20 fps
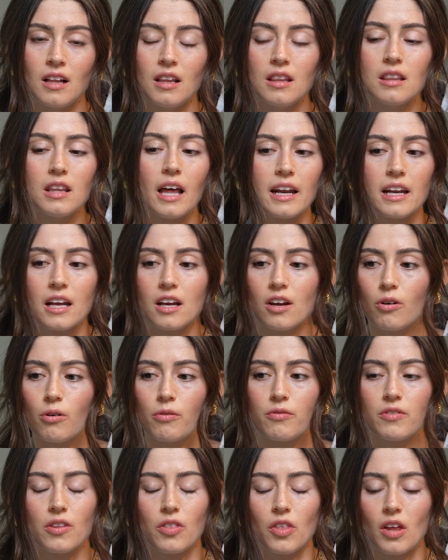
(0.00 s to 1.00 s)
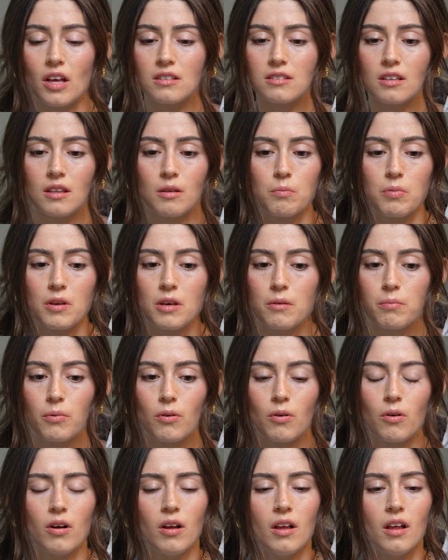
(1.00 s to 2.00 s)
letting go of the things and the
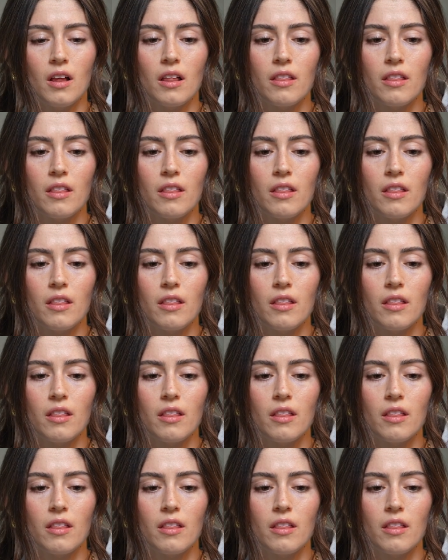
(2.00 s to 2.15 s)
people